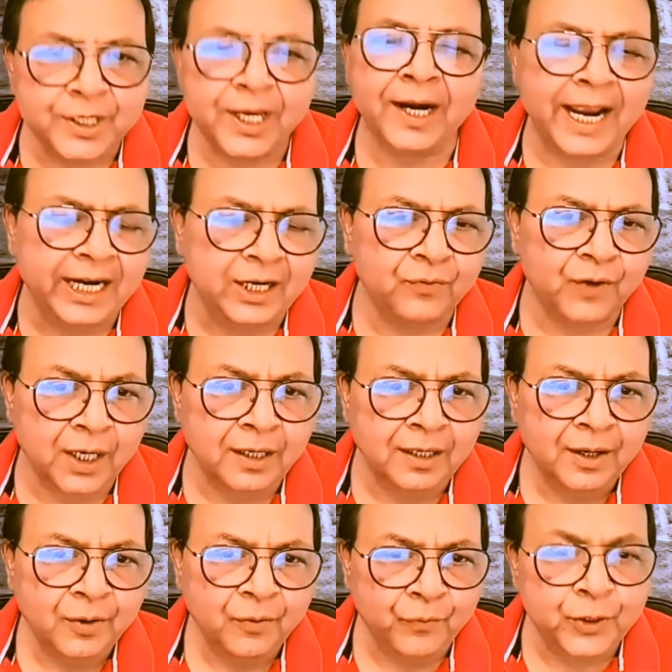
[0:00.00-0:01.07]
a right one
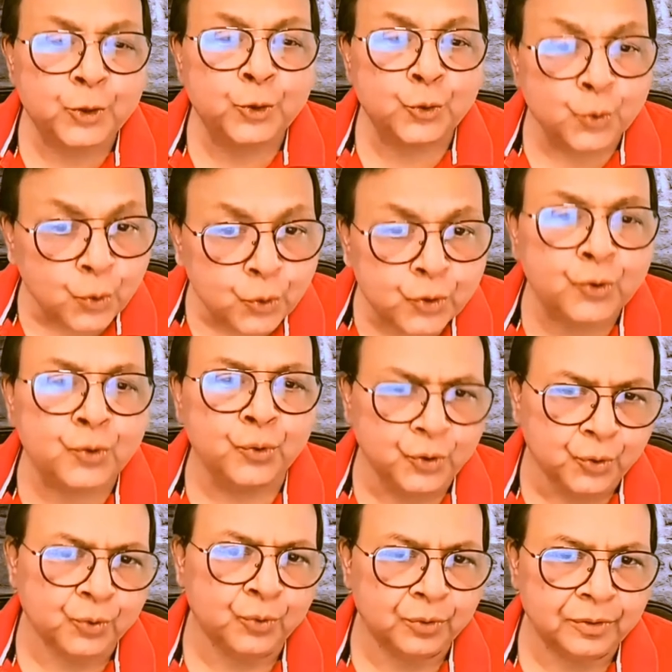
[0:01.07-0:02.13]
which suits to
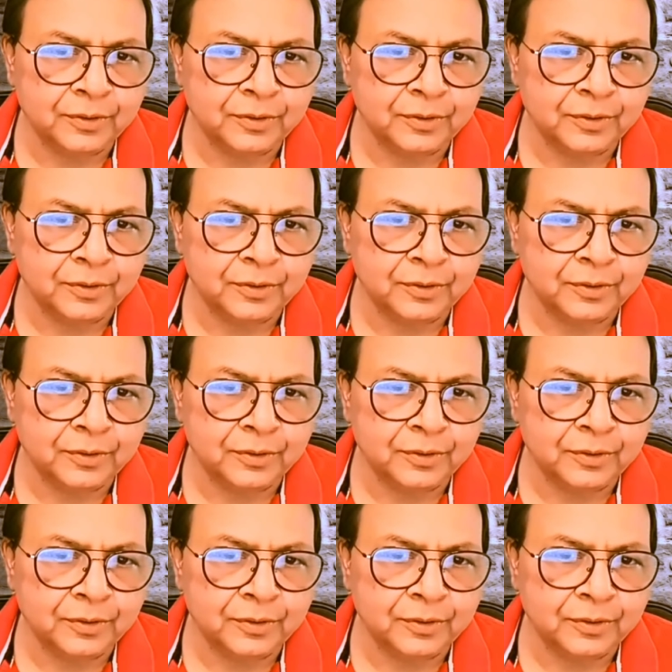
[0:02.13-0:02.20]
you.